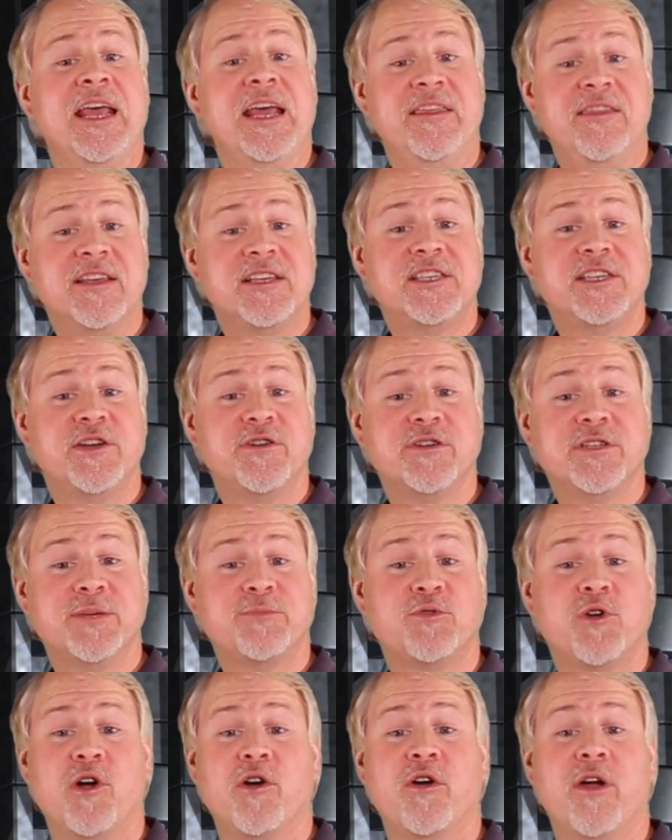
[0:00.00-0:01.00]
In this series
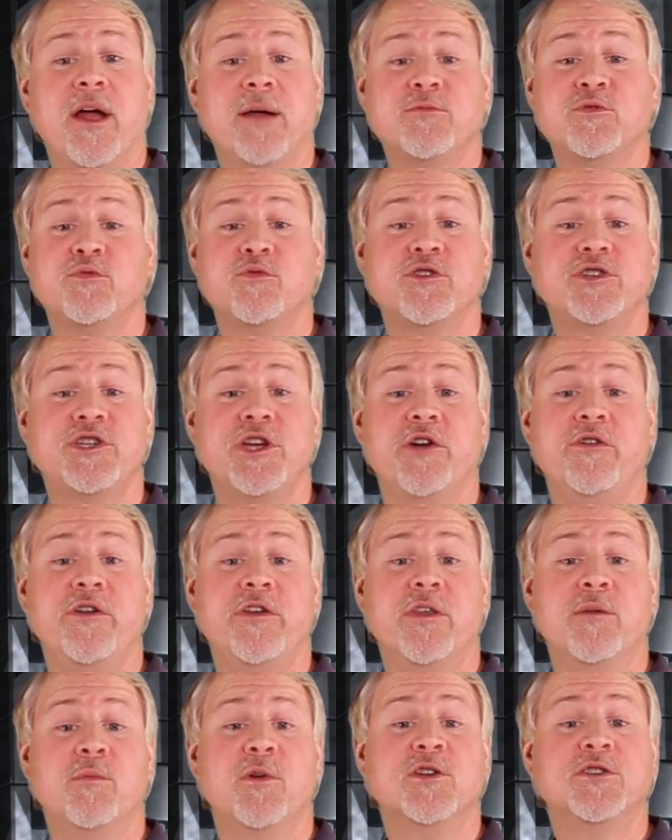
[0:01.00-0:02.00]
of programs, we'll show
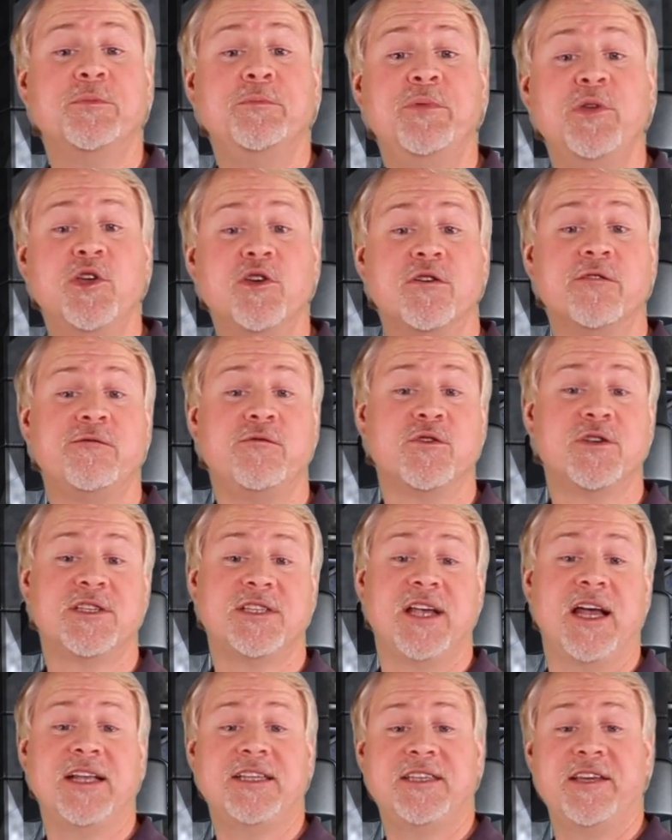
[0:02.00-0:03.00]
you the most beautiful
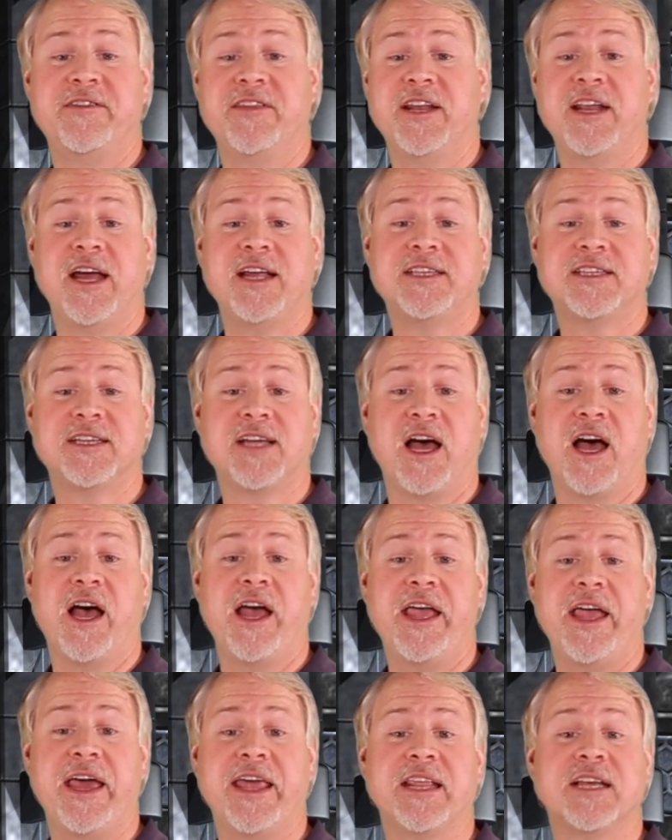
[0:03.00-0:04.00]
sights in the night
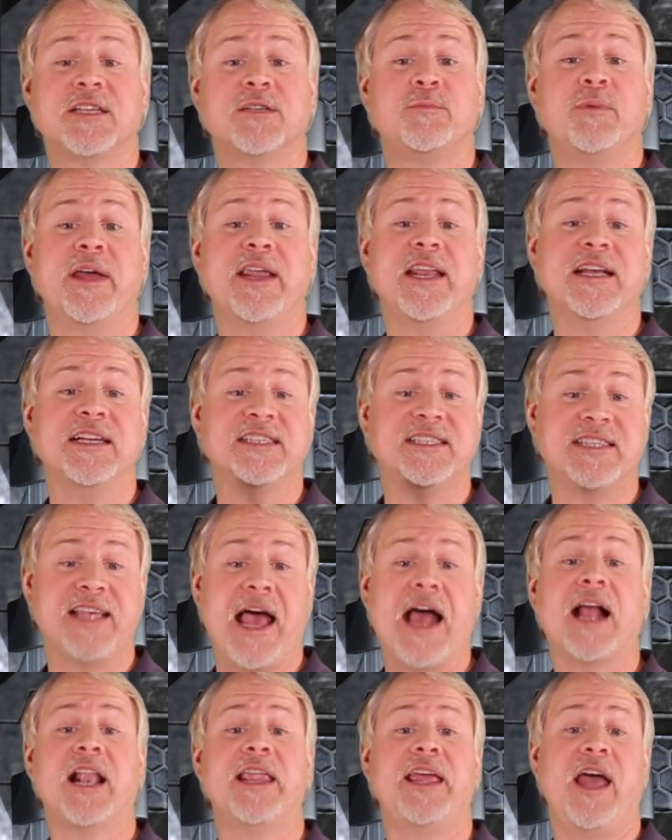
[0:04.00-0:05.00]
sky and explain
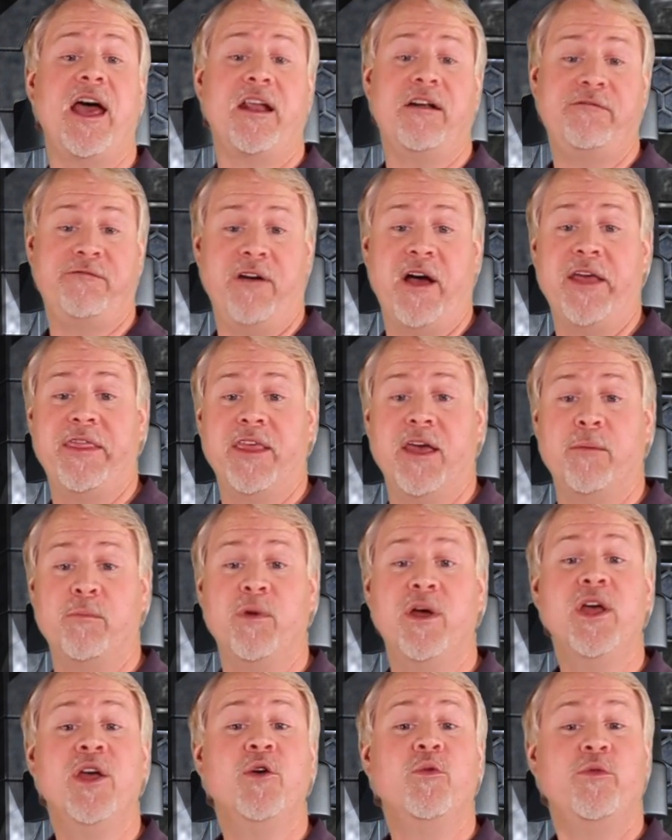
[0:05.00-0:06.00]
exactly how to find them
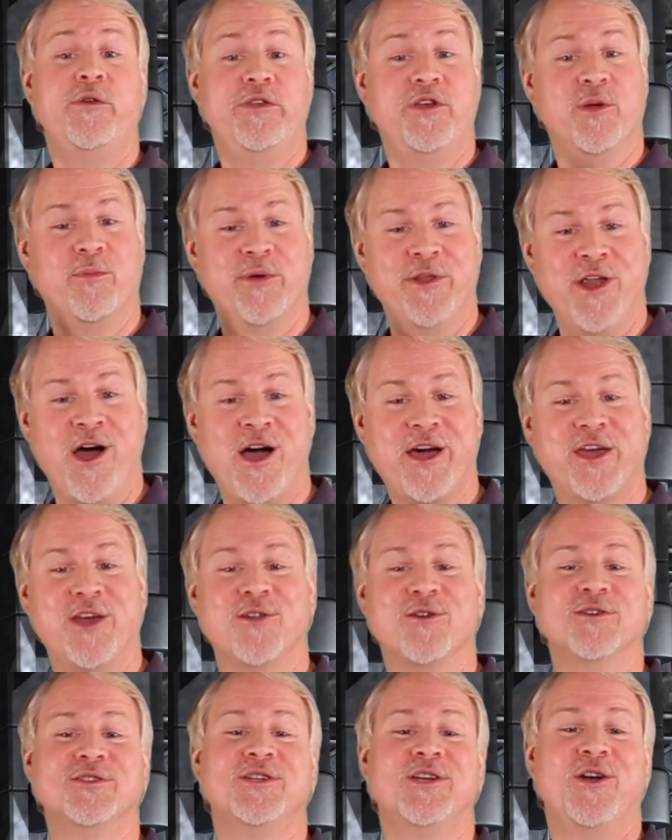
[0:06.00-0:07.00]
with your
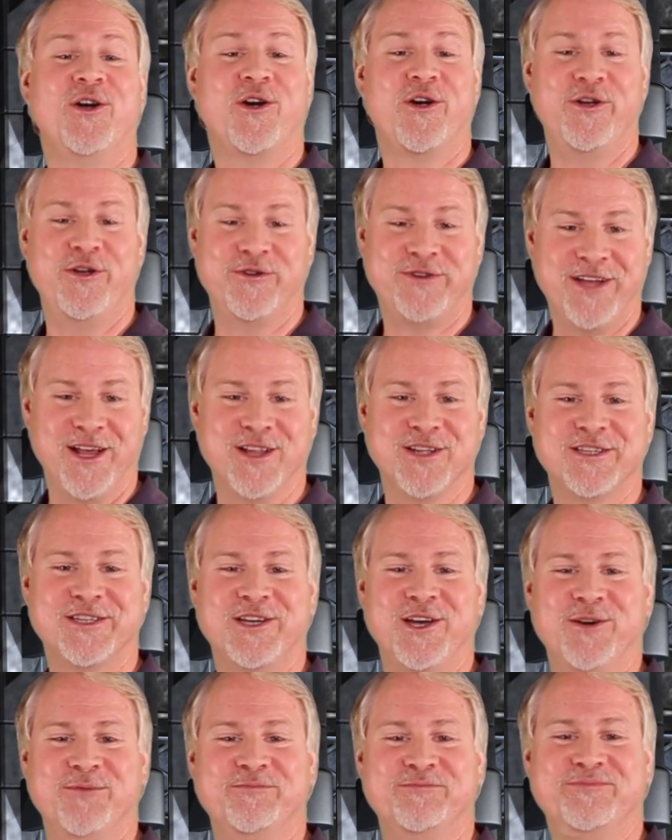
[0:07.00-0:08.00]
binoculars or your
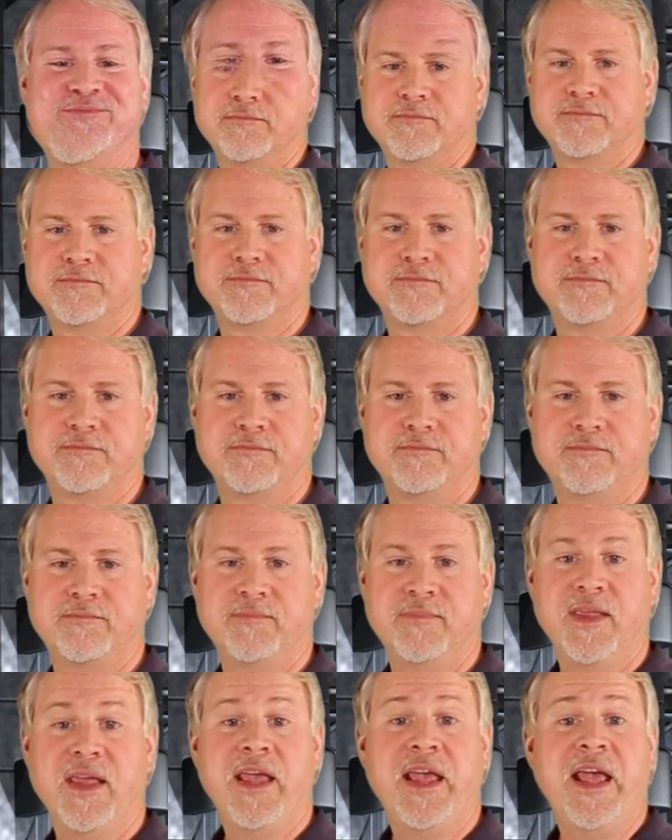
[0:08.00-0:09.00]
telescope.
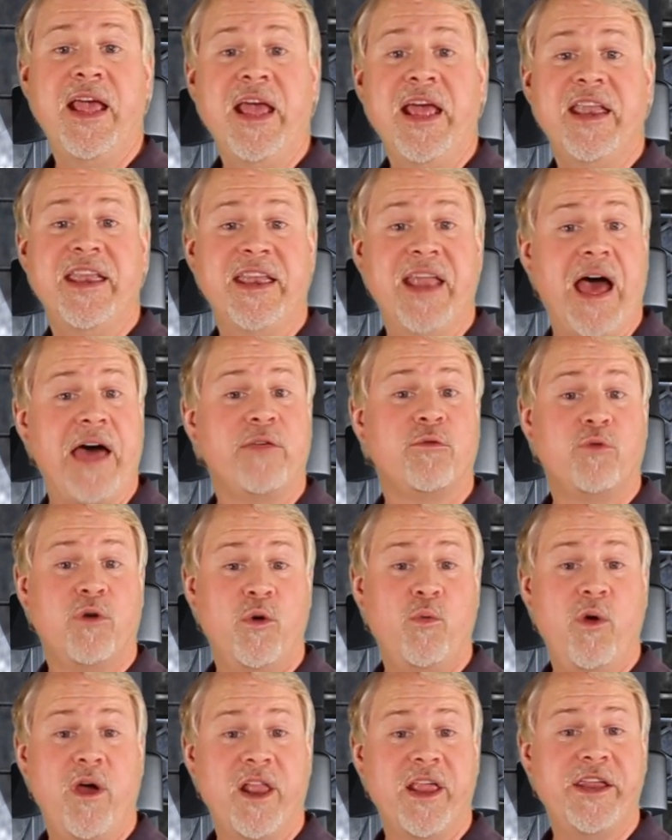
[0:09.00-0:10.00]
Now that
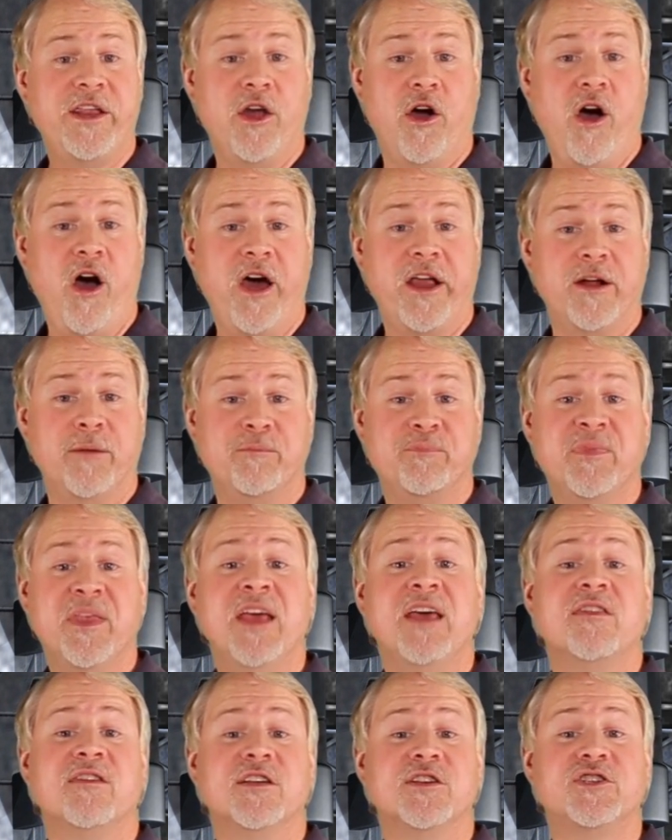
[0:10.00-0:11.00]
we're well into autumn,
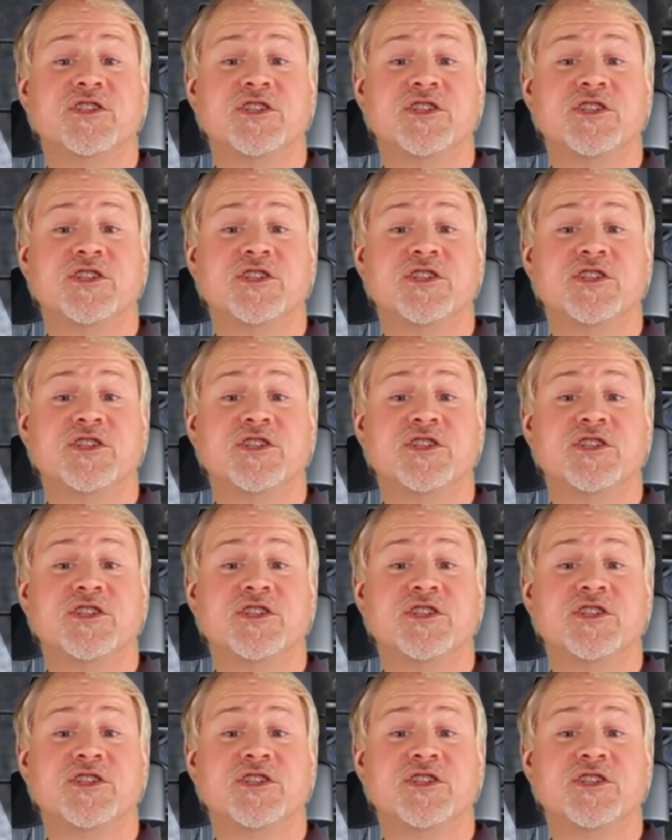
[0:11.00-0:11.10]
the